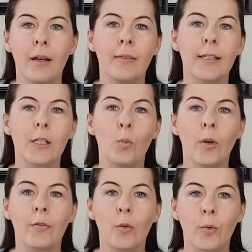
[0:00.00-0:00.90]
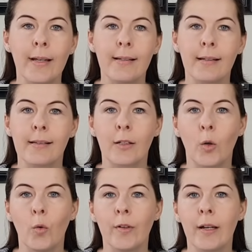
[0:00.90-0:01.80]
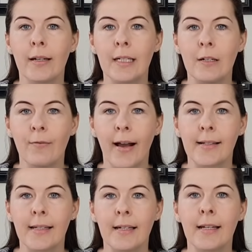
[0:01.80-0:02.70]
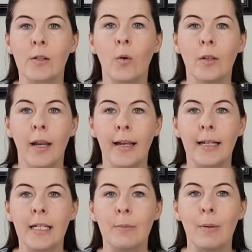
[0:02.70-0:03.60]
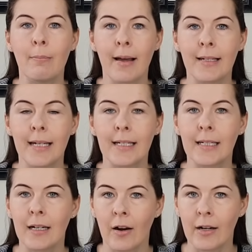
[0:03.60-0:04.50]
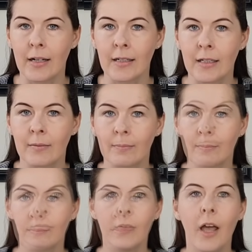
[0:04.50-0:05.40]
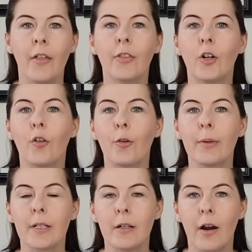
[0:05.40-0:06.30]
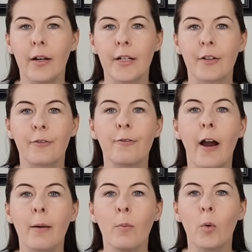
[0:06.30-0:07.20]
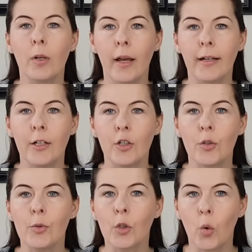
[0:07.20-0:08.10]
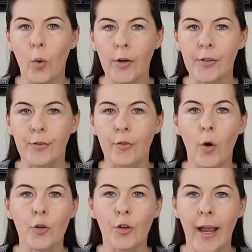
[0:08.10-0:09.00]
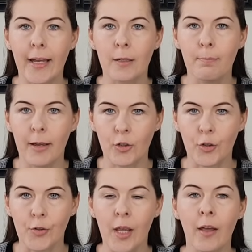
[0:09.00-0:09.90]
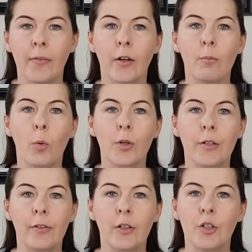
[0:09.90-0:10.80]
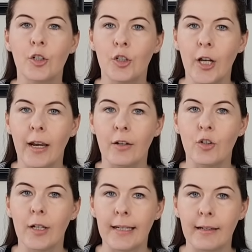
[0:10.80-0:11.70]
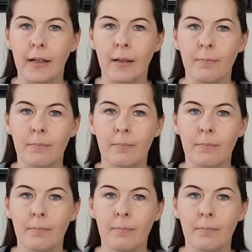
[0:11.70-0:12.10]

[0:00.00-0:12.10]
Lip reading: This is one of the reasons the COVID-19 vaccine is unlikely to be mandated in Ireland. The government in Ireland are far more likely to use coercive, underhand measures that are more difficult to challenge legally.